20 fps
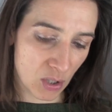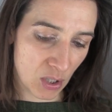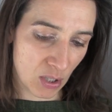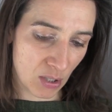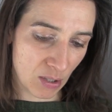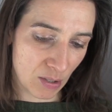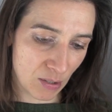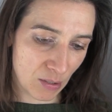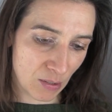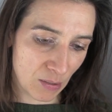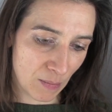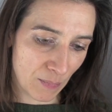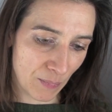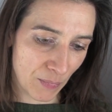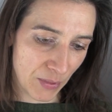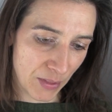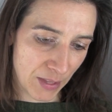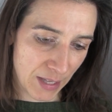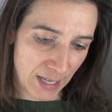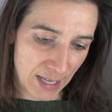to
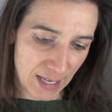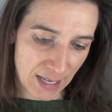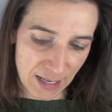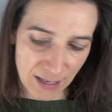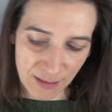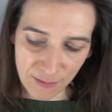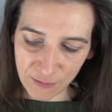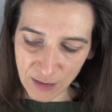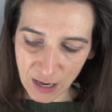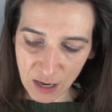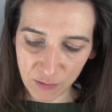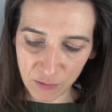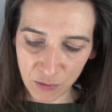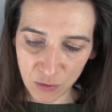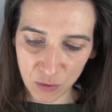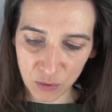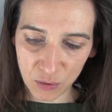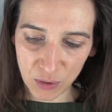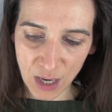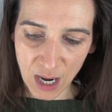the valve
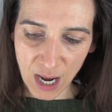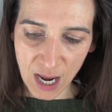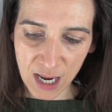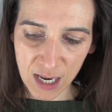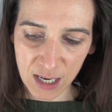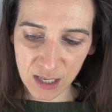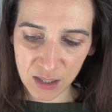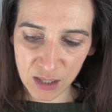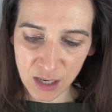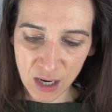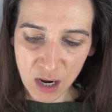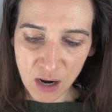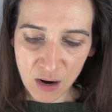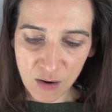horn and